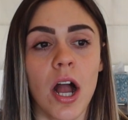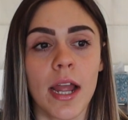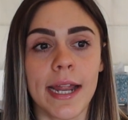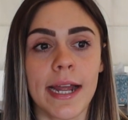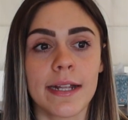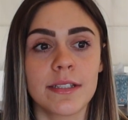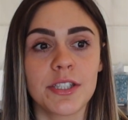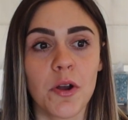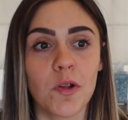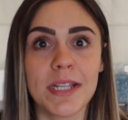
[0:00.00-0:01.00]
And
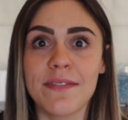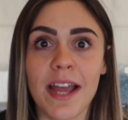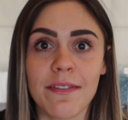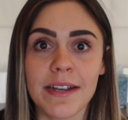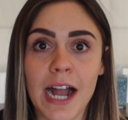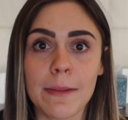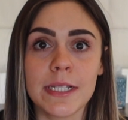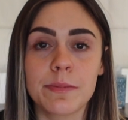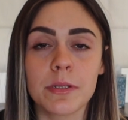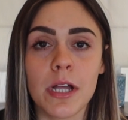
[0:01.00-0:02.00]
so leave that in the
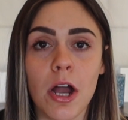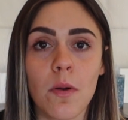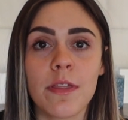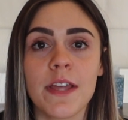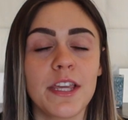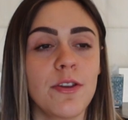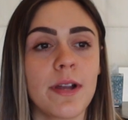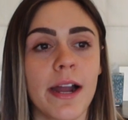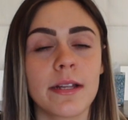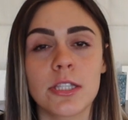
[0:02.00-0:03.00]
comments below. Thank you
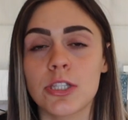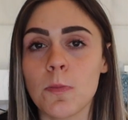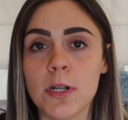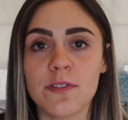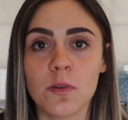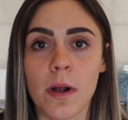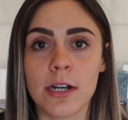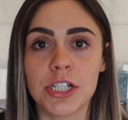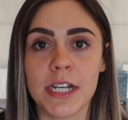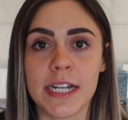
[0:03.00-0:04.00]
guys so much for
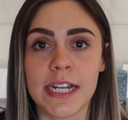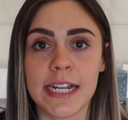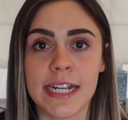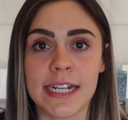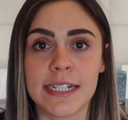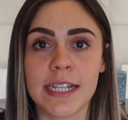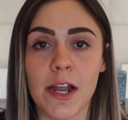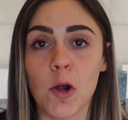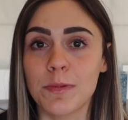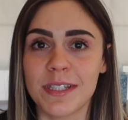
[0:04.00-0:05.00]
watching, and I
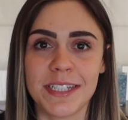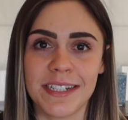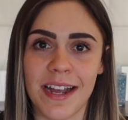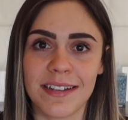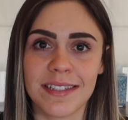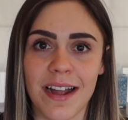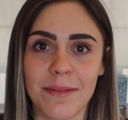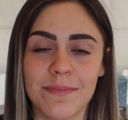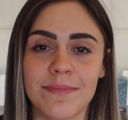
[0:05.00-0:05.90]
hope to see you next time.